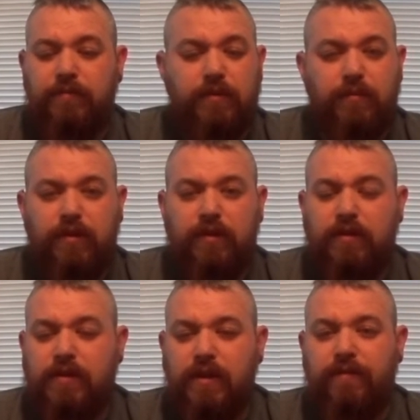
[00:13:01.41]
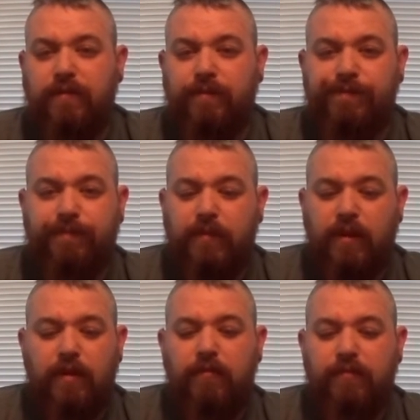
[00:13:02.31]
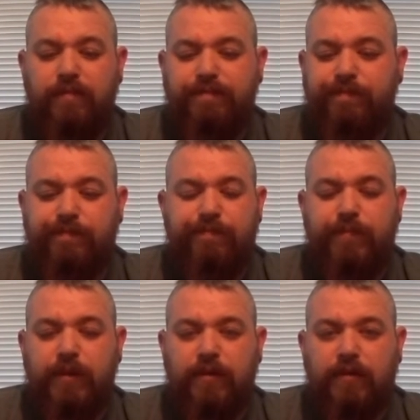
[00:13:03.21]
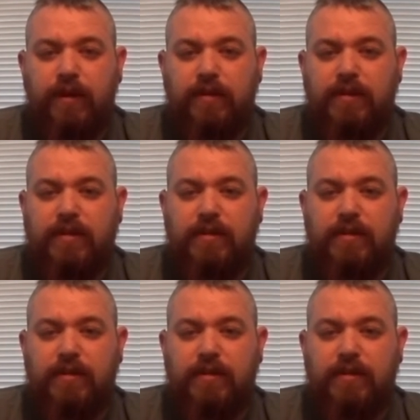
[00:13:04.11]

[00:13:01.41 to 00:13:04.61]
Some really good stuff, and I will be kind of testing